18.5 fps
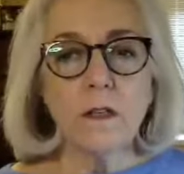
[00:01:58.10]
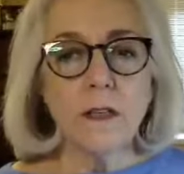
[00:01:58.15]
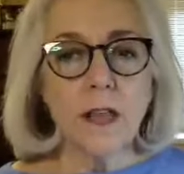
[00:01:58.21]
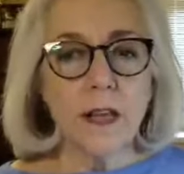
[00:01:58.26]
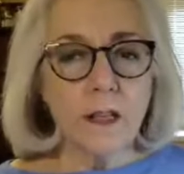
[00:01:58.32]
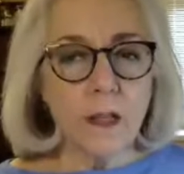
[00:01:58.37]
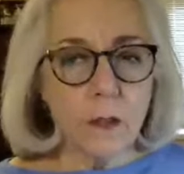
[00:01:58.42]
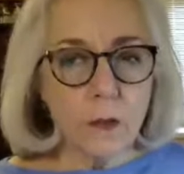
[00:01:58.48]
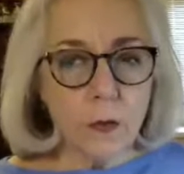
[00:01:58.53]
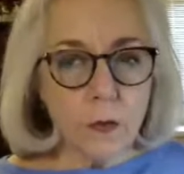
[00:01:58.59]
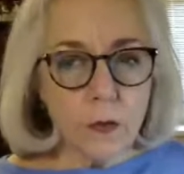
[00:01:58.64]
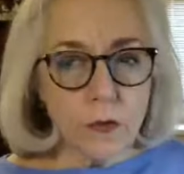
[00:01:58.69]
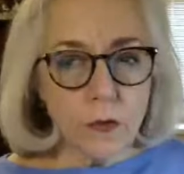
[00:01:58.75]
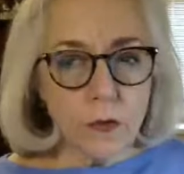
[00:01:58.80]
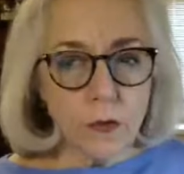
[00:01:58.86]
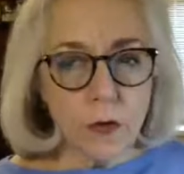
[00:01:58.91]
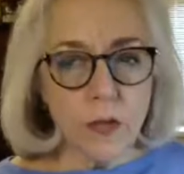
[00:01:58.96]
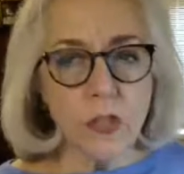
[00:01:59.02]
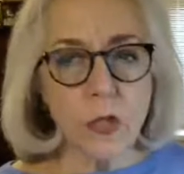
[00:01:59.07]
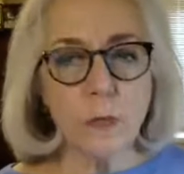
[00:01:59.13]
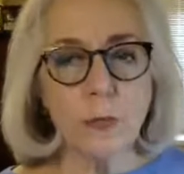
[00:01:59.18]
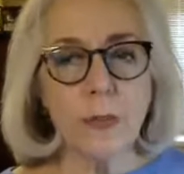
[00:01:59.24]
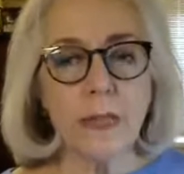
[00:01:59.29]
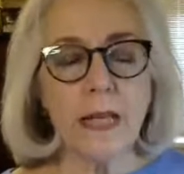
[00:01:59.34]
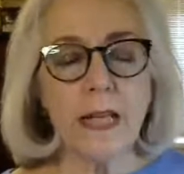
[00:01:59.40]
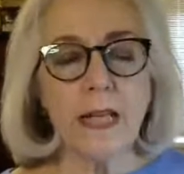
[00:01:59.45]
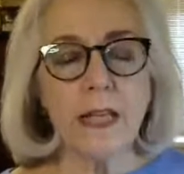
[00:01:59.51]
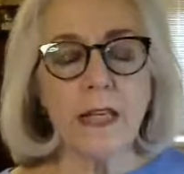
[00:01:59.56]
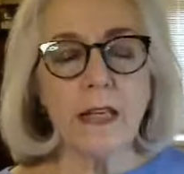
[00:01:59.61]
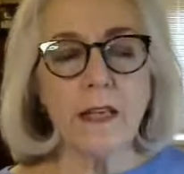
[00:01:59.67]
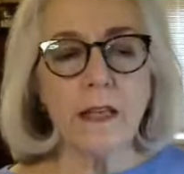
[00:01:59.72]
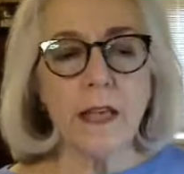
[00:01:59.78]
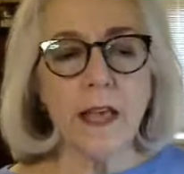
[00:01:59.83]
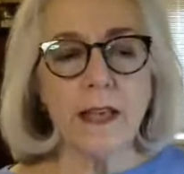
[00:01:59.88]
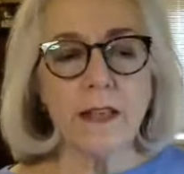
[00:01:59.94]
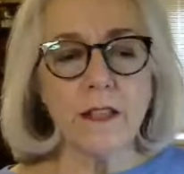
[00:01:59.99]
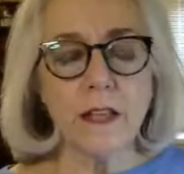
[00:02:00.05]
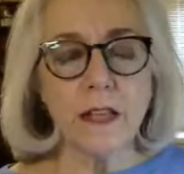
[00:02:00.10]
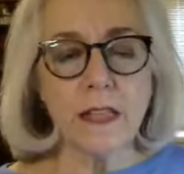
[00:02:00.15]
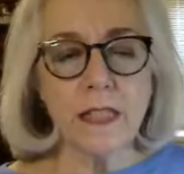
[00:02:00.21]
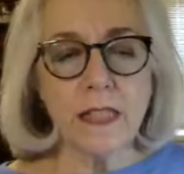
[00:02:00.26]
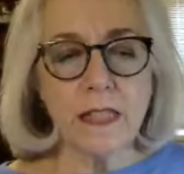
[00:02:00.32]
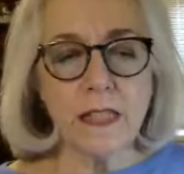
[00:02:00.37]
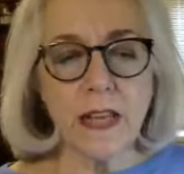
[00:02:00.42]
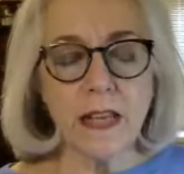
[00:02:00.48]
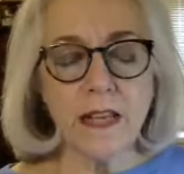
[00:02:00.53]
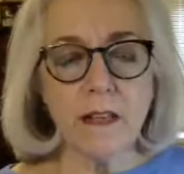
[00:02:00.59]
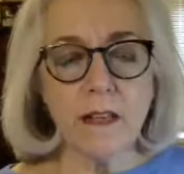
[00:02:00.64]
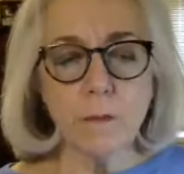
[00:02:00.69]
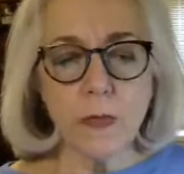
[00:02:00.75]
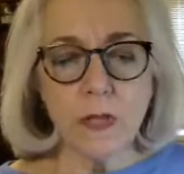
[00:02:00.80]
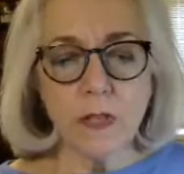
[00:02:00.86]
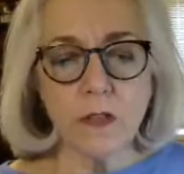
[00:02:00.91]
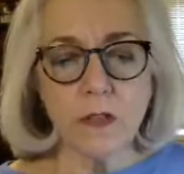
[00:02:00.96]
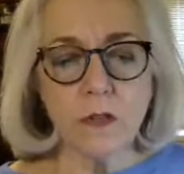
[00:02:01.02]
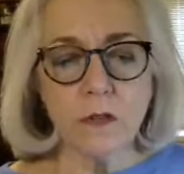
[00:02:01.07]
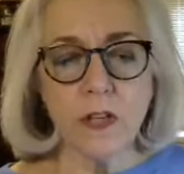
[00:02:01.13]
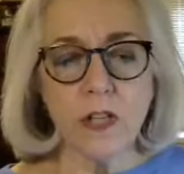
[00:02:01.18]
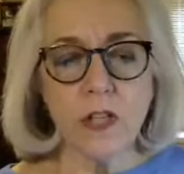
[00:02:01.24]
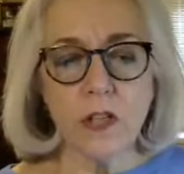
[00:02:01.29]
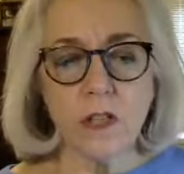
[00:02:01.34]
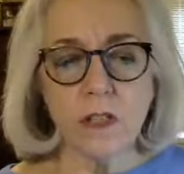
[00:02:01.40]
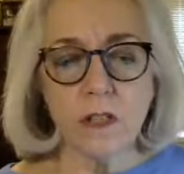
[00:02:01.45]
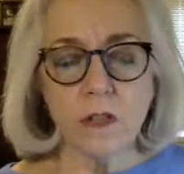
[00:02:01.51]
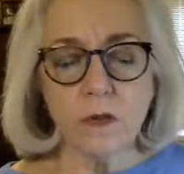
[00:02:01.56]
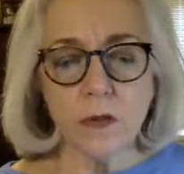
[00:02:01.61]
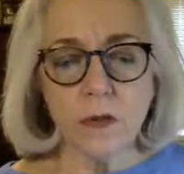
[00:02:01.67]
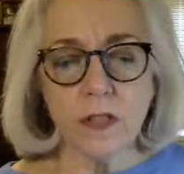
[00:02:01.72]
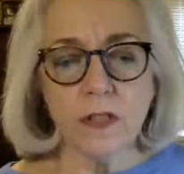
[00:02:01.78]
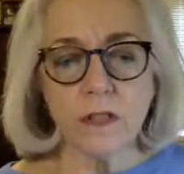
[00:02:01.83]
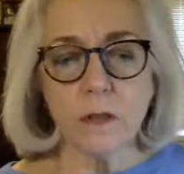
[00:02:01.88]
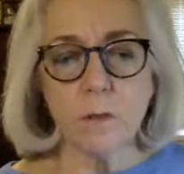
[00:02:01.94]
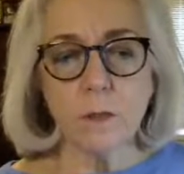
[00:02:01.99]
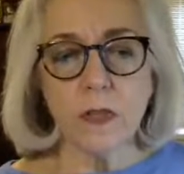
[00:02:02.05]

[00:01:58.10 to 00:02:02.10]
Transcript: That includes trust planning and estate administration and trust